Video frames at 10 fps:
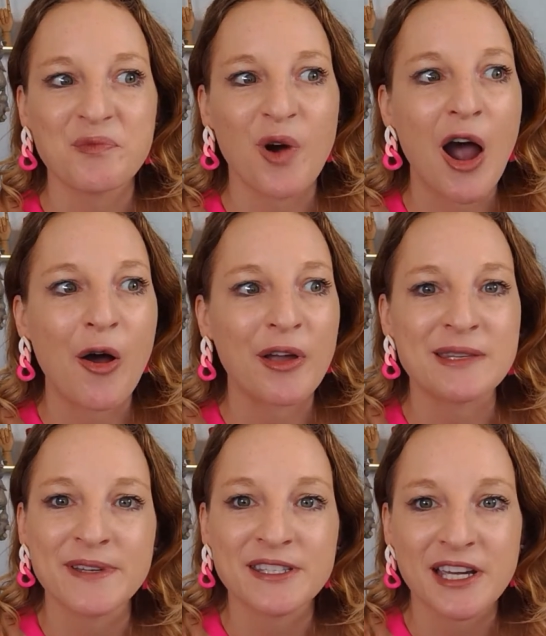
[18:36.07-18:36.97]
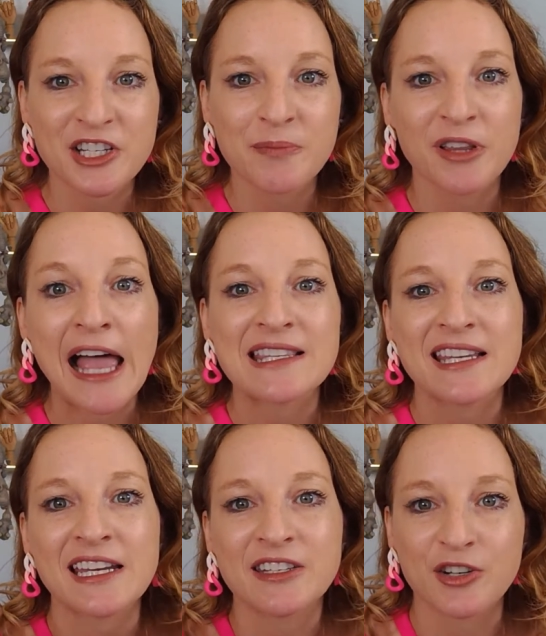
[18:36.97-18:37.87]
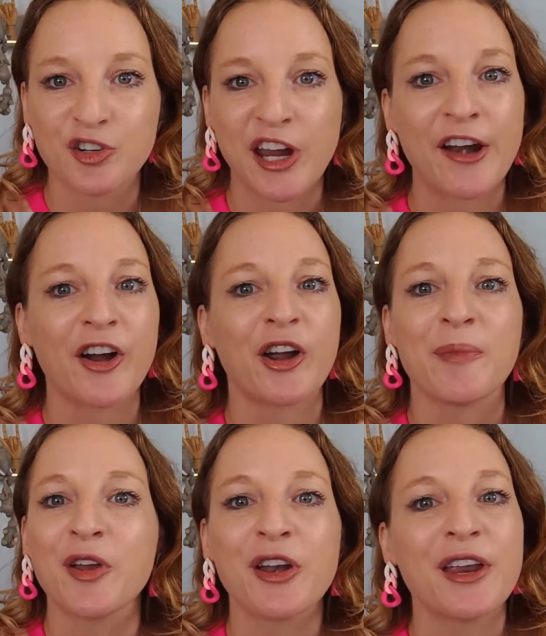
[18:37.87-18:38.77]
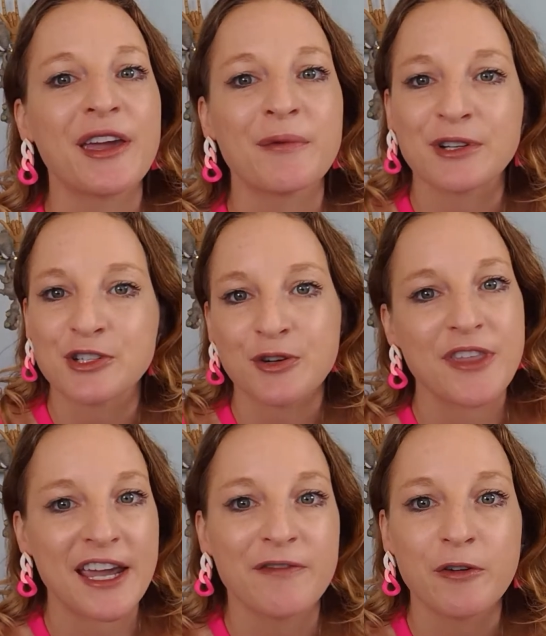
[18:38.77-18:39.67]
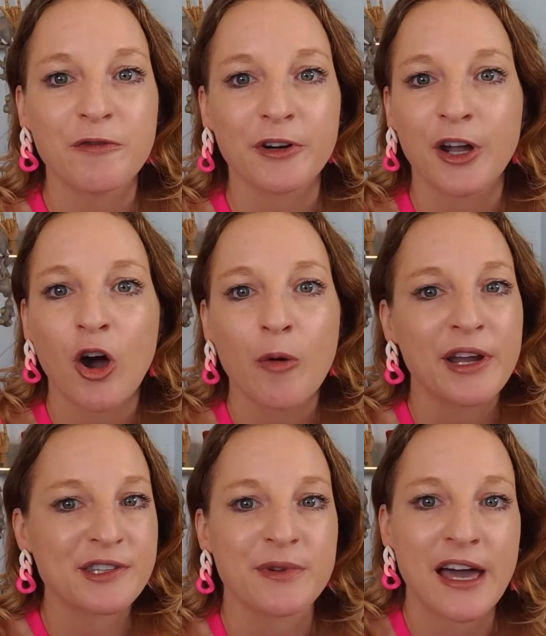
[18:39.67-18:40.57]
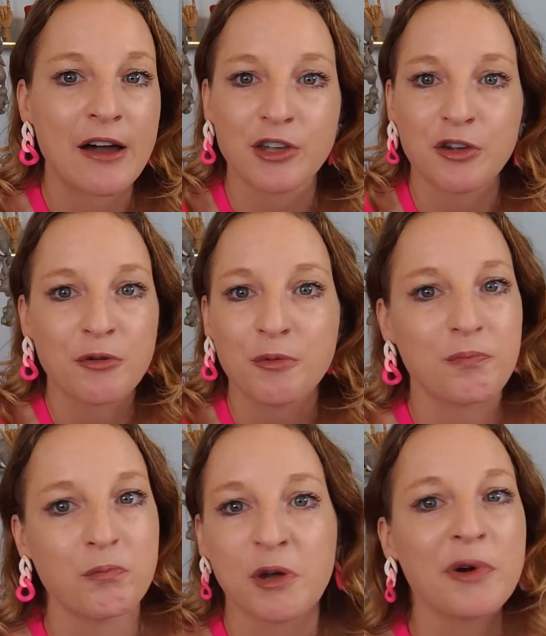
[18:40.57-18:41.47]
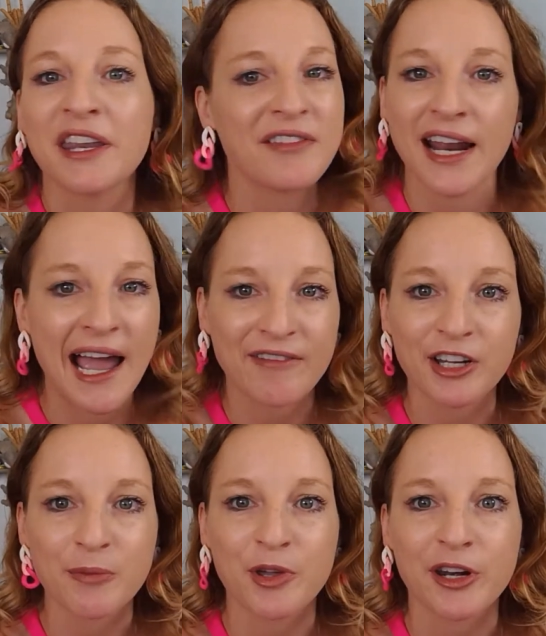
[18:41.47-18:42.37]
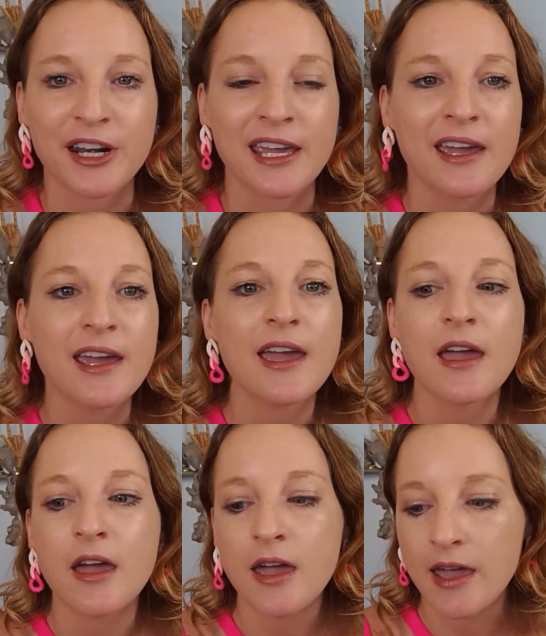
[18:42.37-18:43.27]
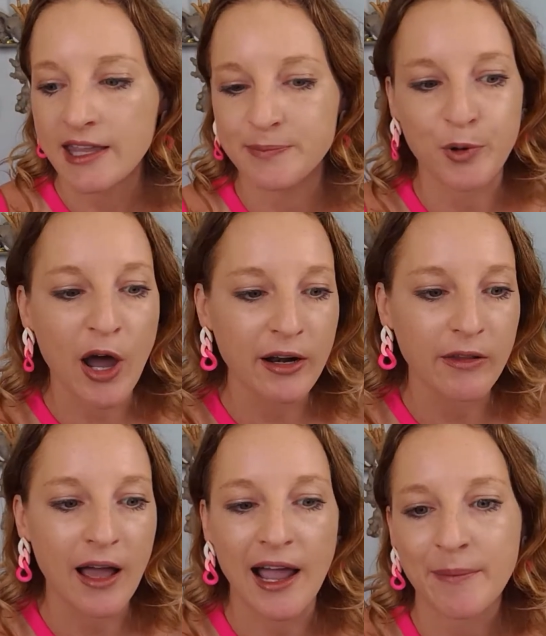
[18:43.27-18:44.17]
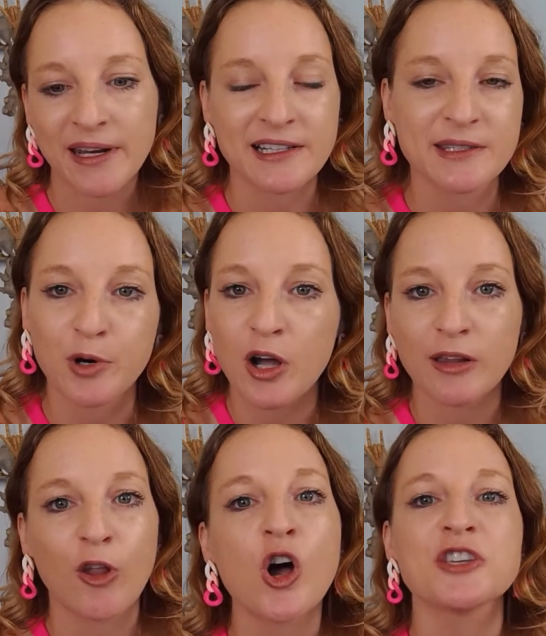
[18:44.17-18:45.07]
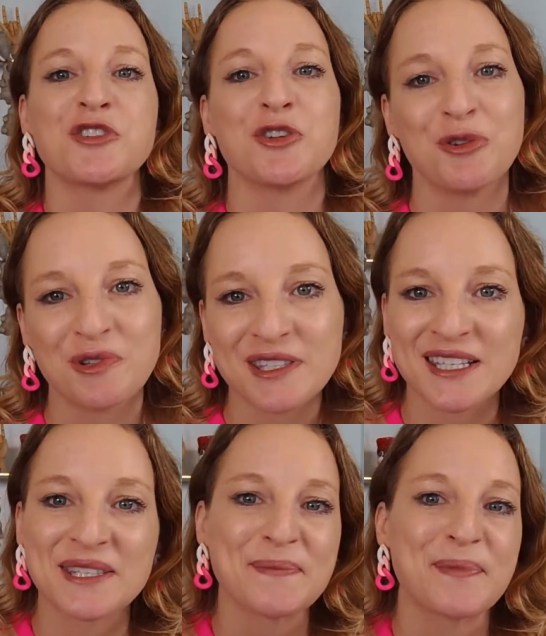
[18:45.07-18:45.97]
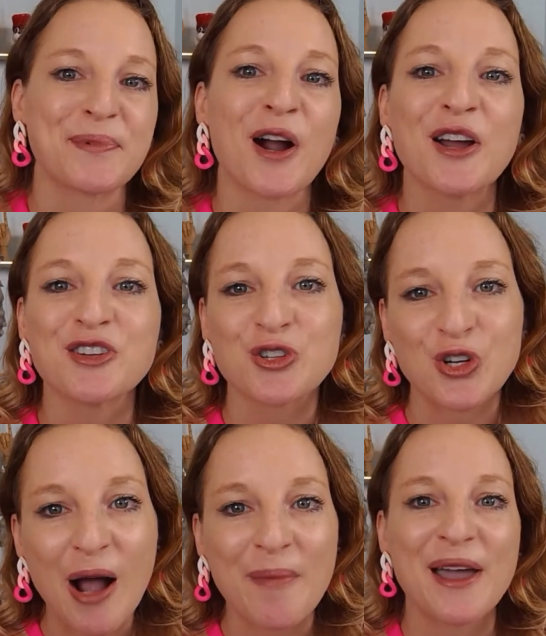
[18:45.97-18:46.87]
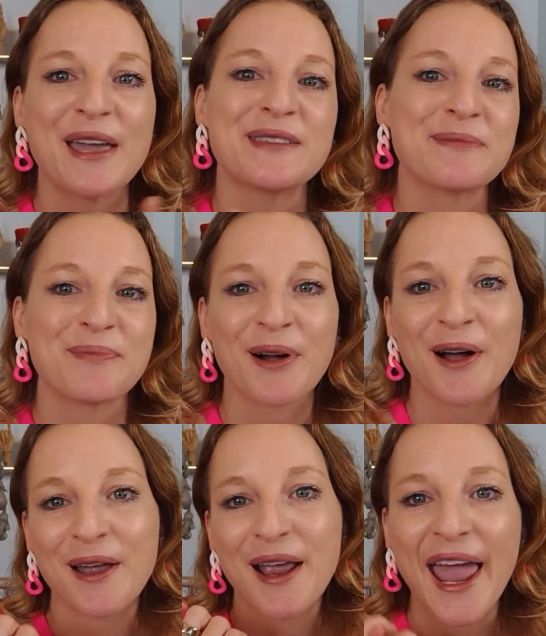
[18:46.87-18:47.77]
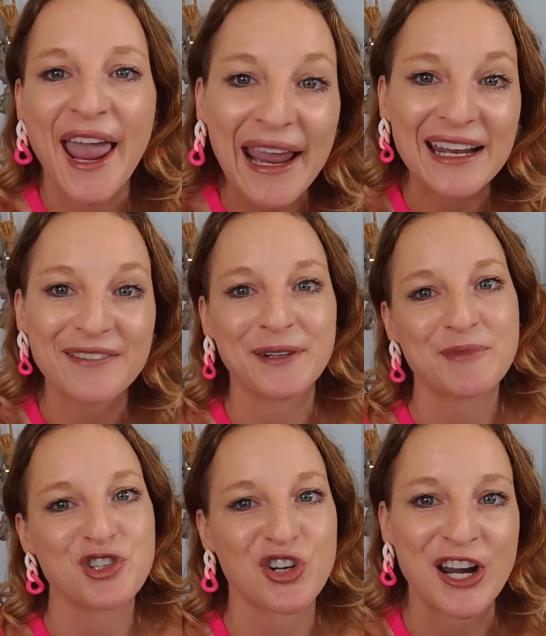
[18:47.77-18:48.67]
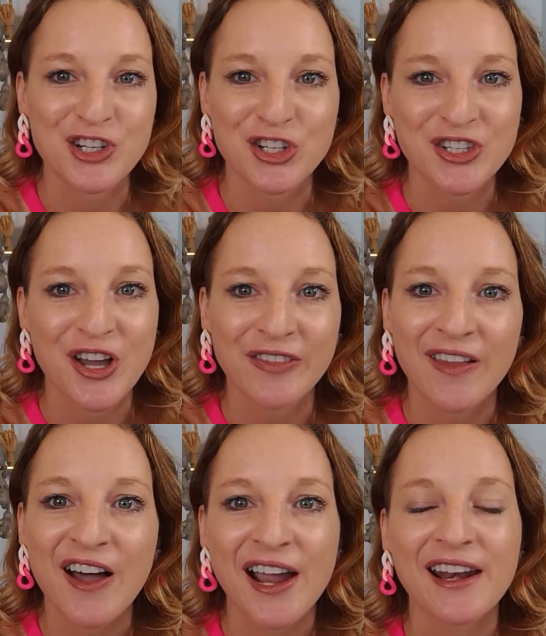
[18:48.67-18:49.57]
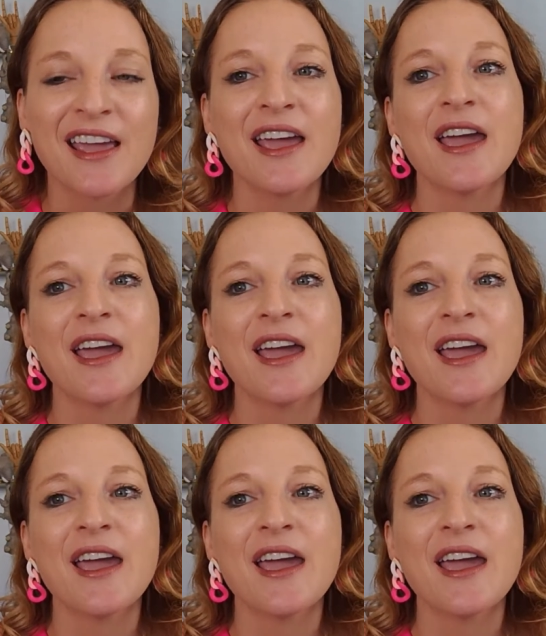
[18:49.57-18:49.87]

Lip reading: Wow, it's been such a blessing to create our community, and we're so thankful for y'all, because without you, we wouldn't even have a community. It's brought a lot. I mean, it's brought lawsuits, it's brought drama, it's brought hate from strangers online.